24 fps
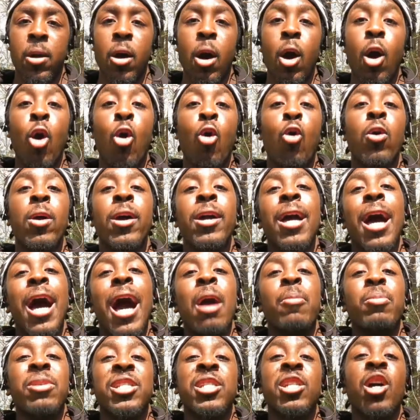Oh,
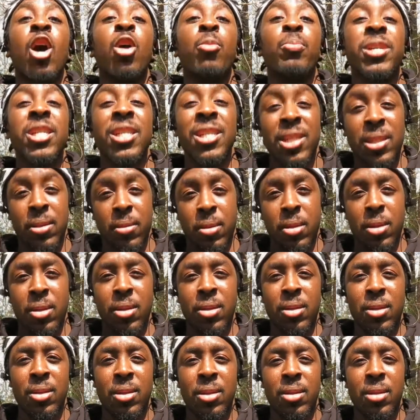I'm a psalmist.
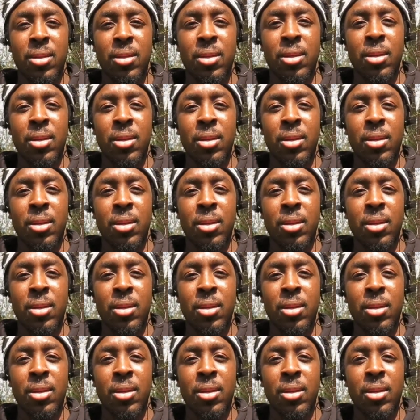What?